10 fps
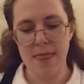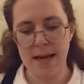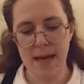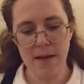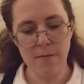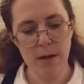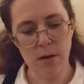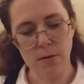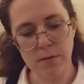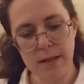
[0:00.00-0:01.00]
They gave me
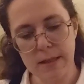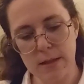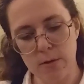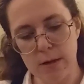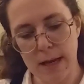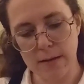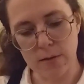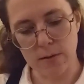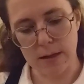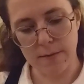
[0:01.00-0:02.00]
all these
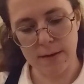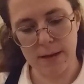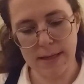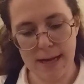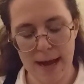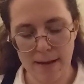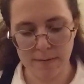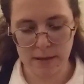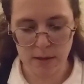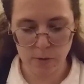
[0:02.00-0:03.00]
utensils. I feel like I
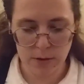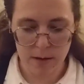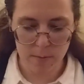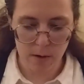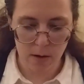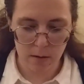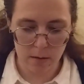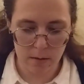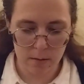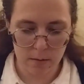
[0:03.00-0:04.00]
have to use them all.